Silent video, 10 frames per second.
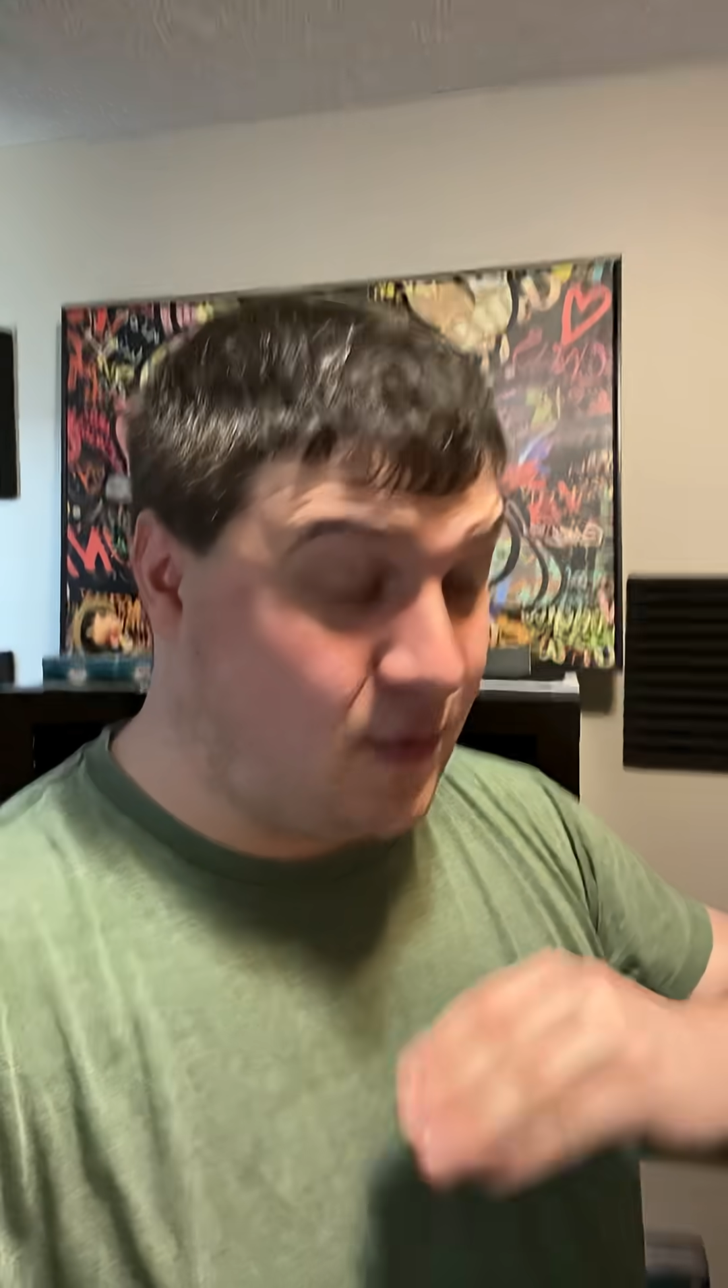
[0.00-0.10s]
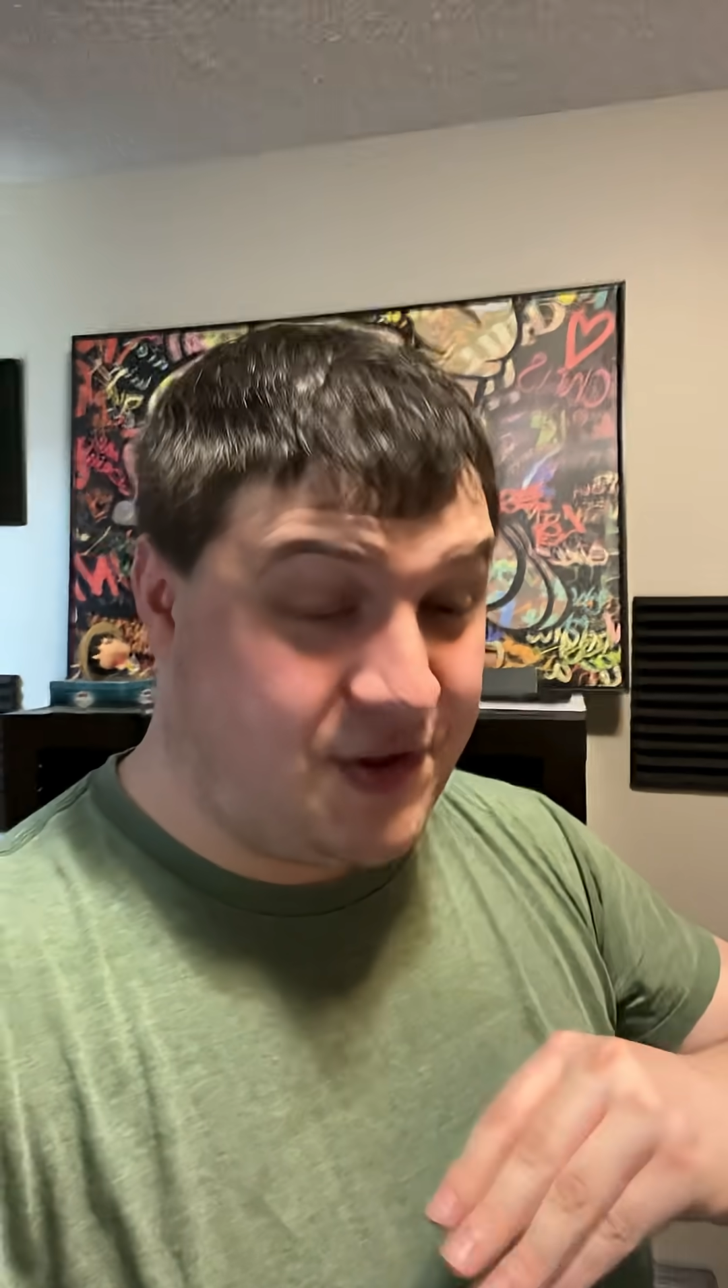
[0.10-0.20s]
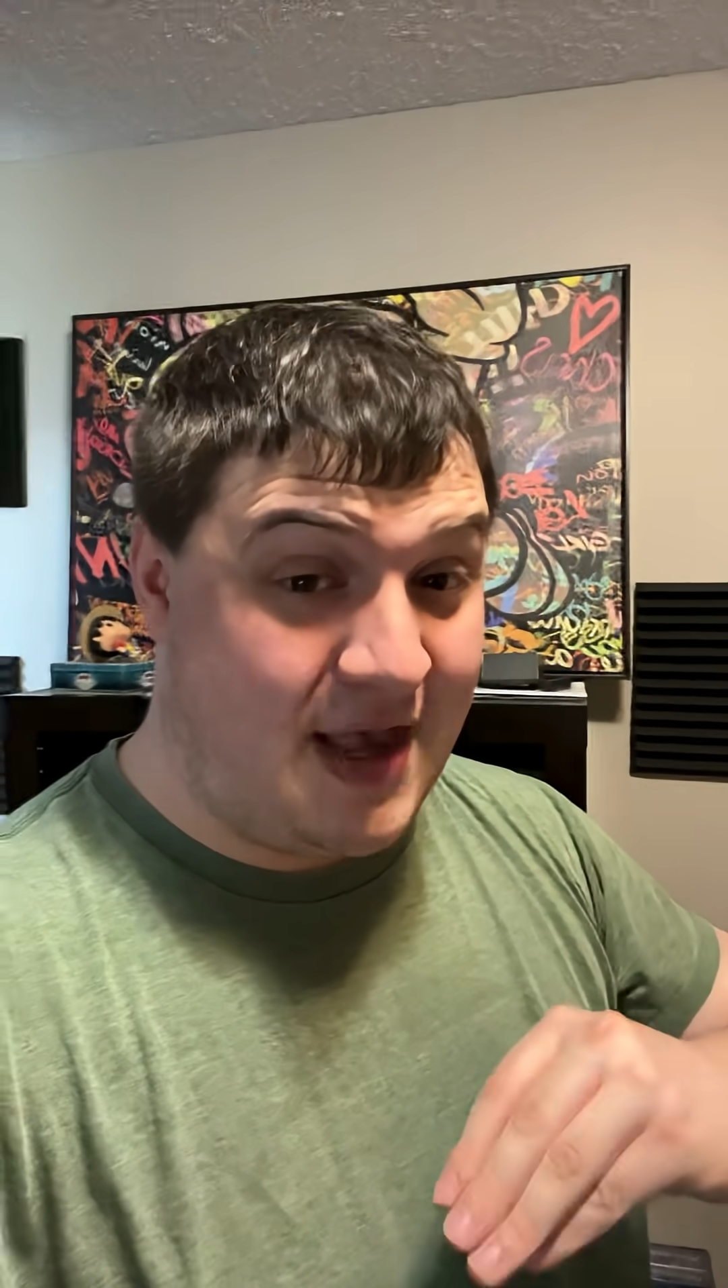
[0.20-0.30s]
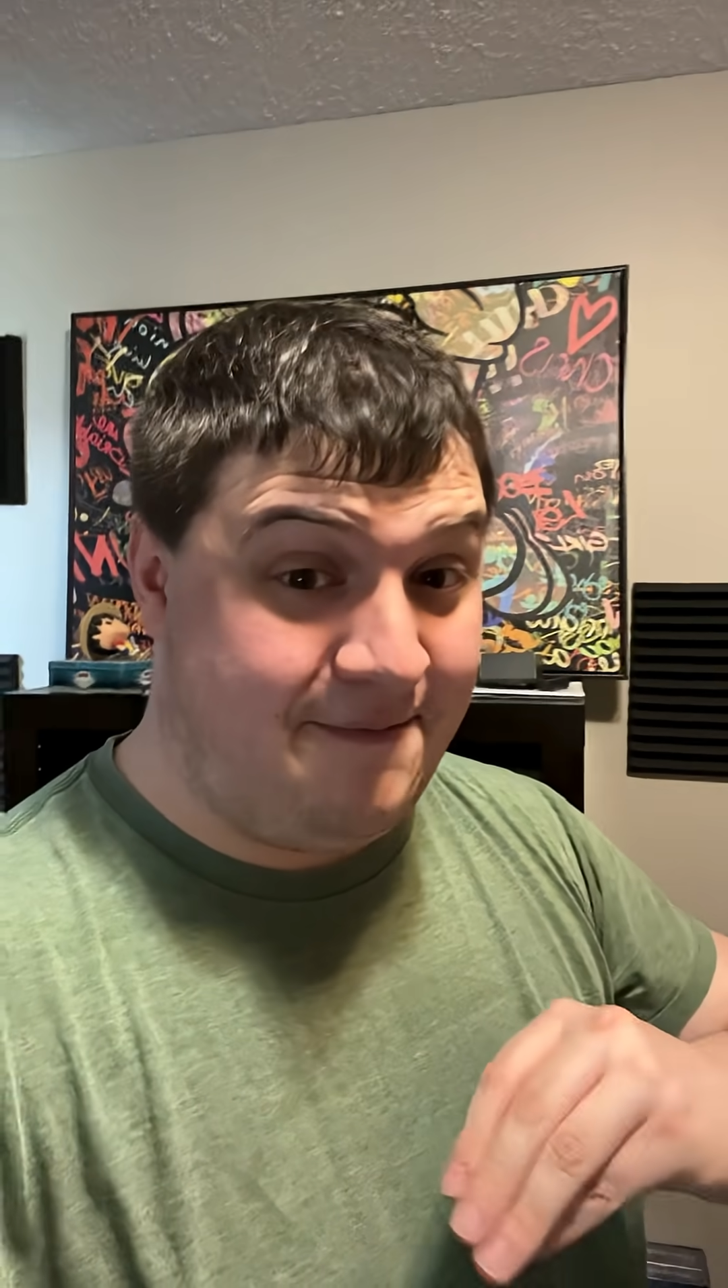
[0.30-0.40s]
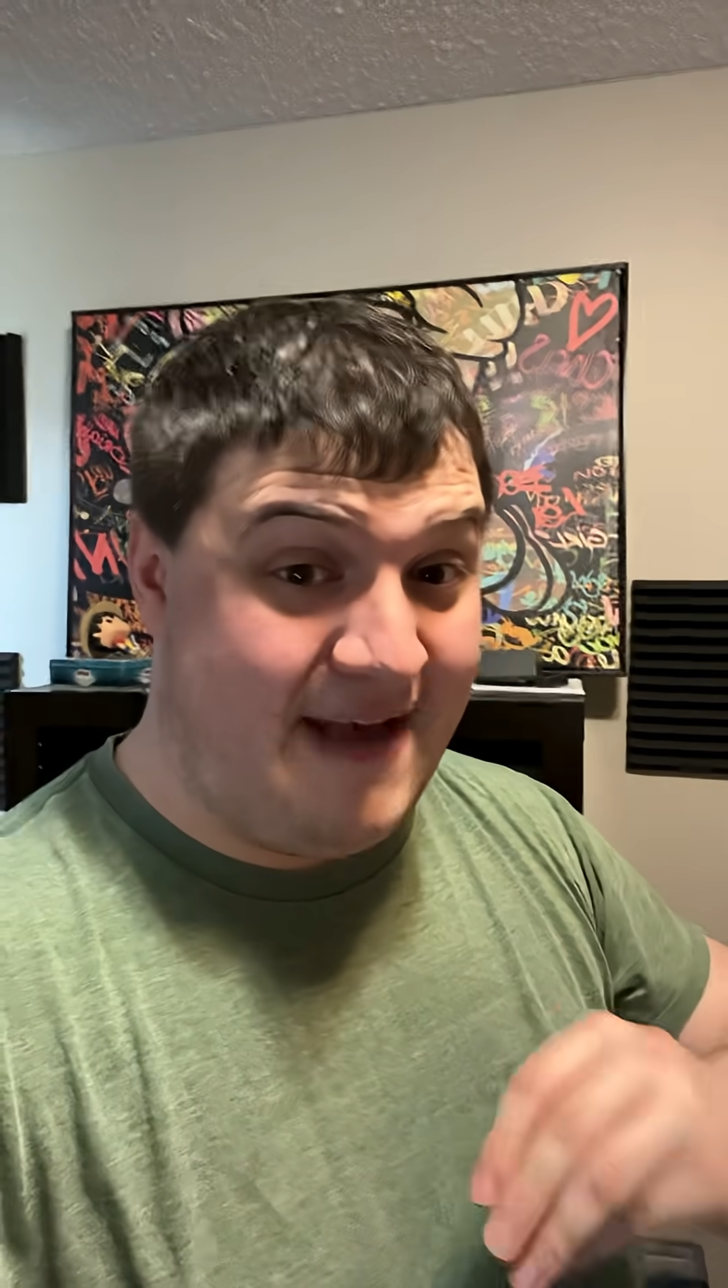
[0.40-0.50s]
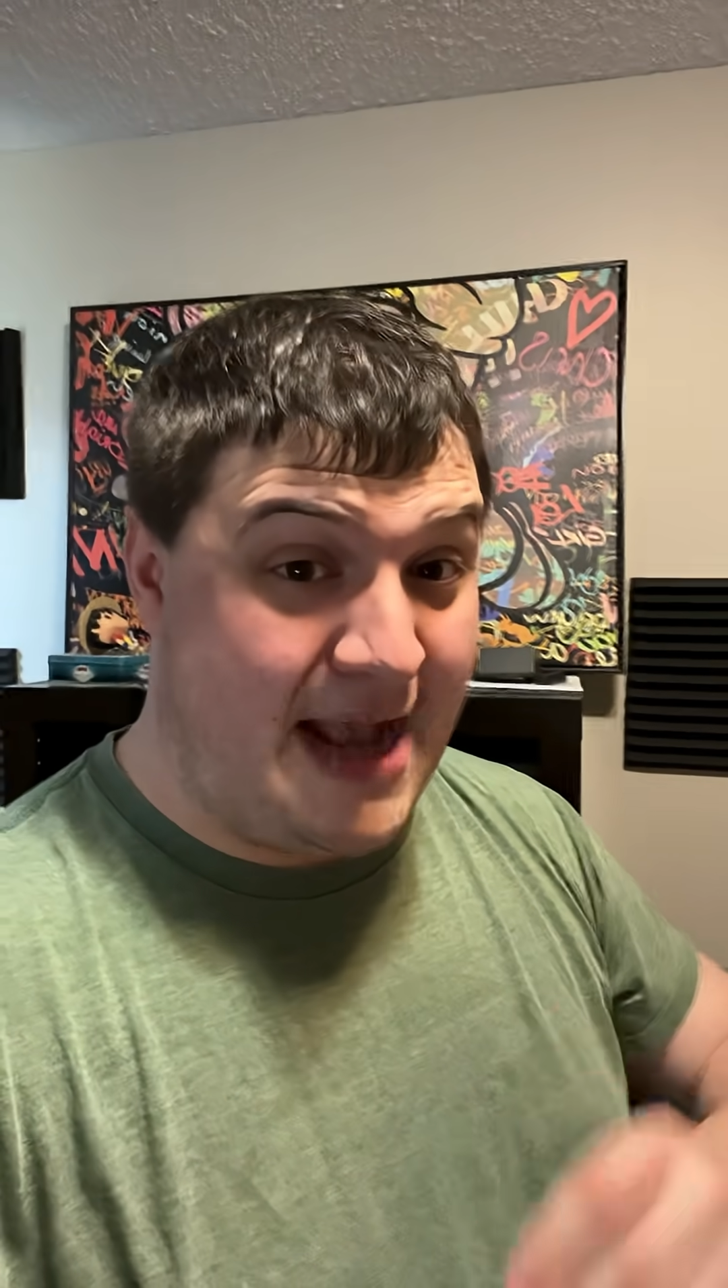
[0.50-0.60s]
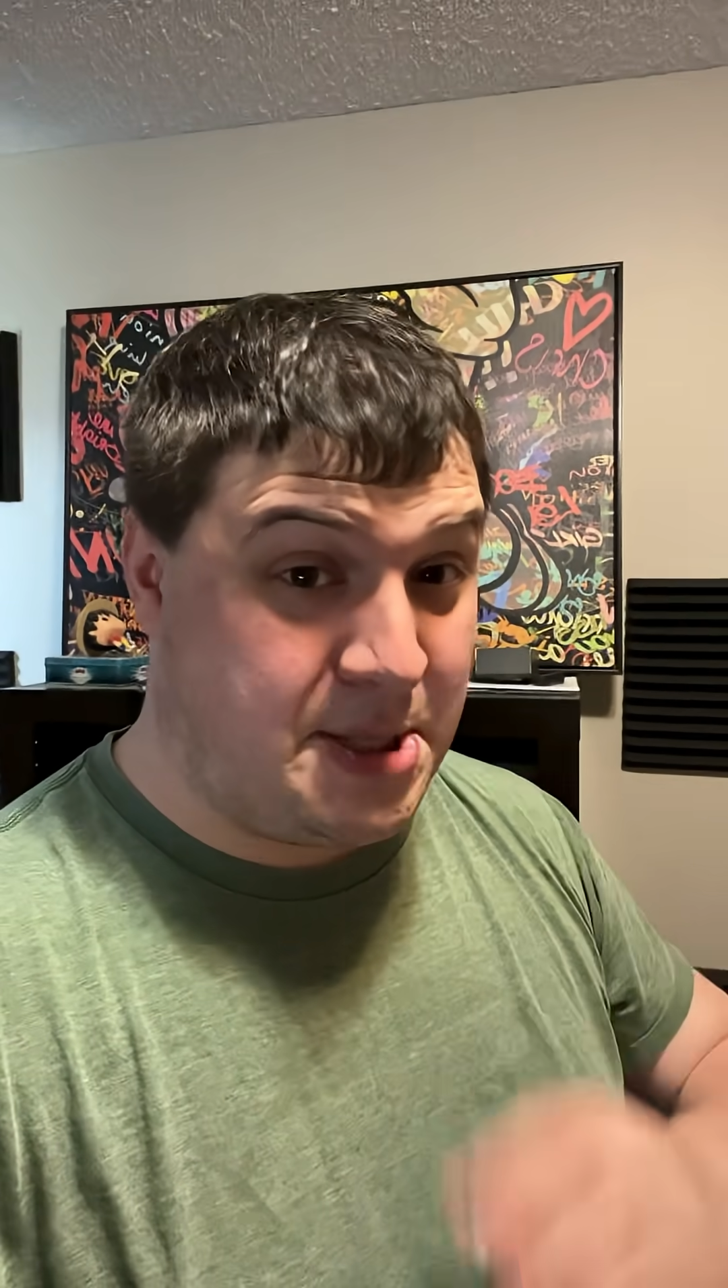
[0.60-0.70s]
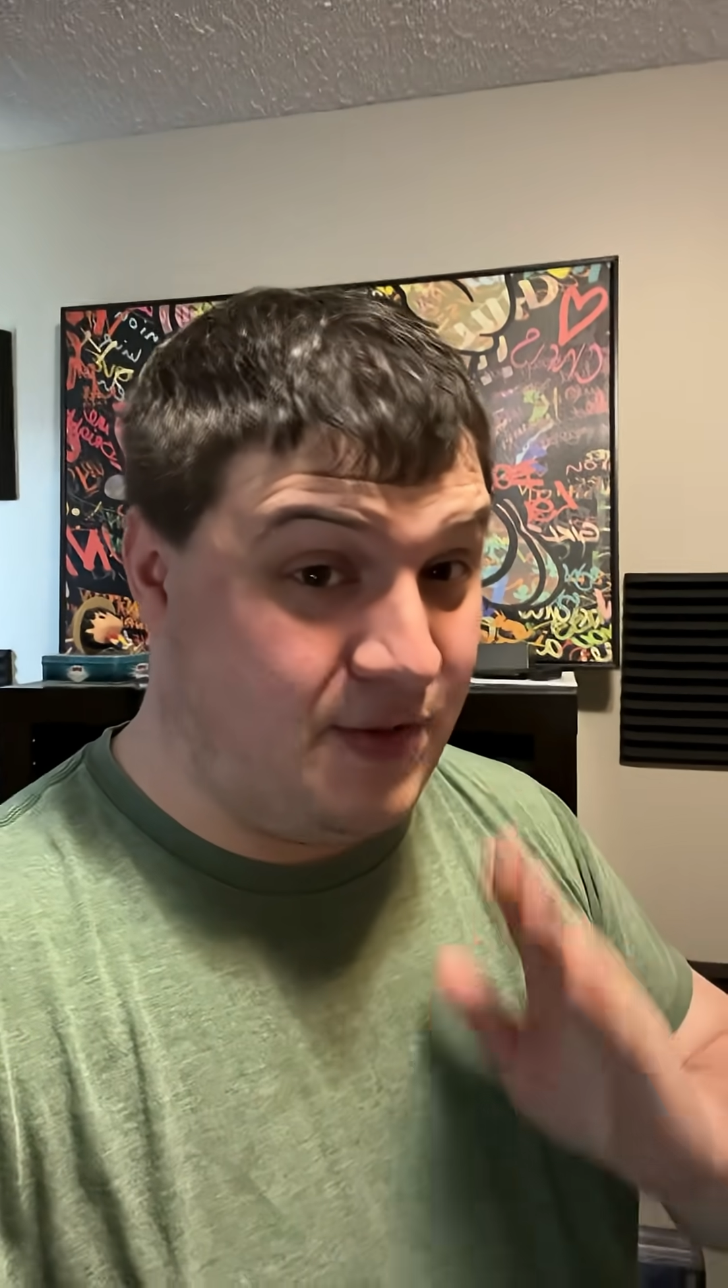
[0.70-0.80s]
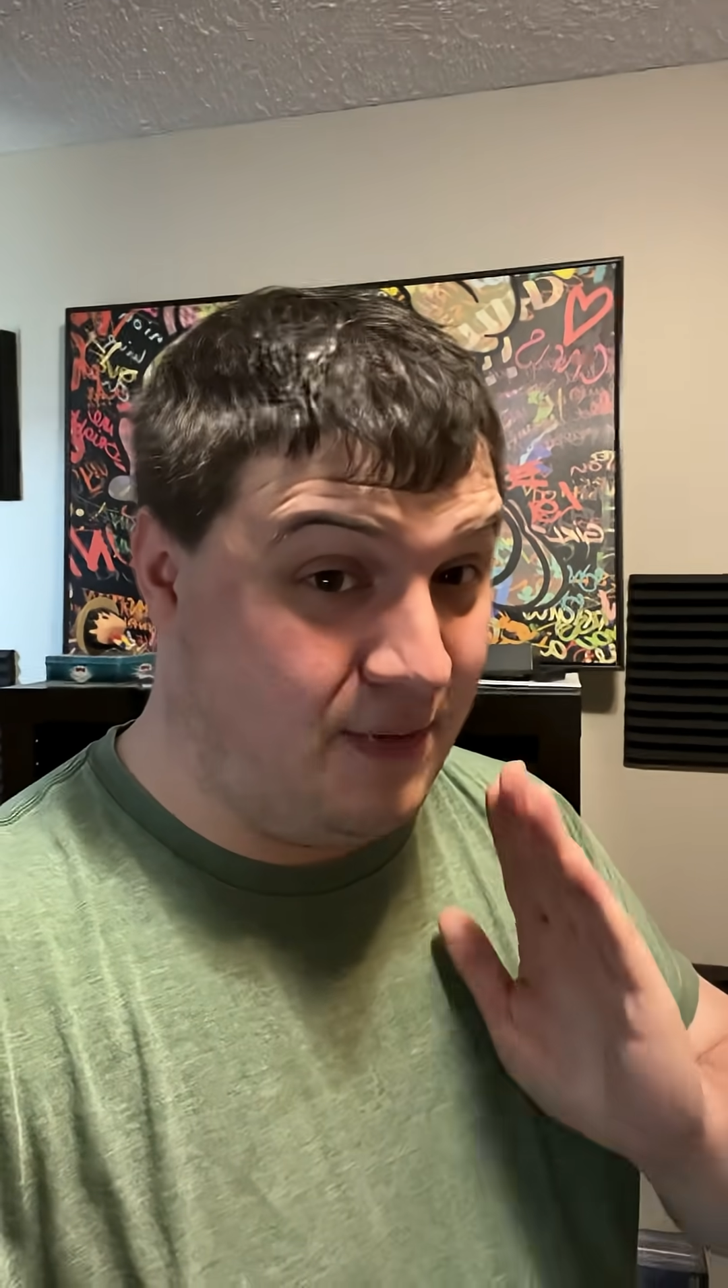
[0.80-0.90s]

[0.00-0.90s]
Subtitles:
sub-factions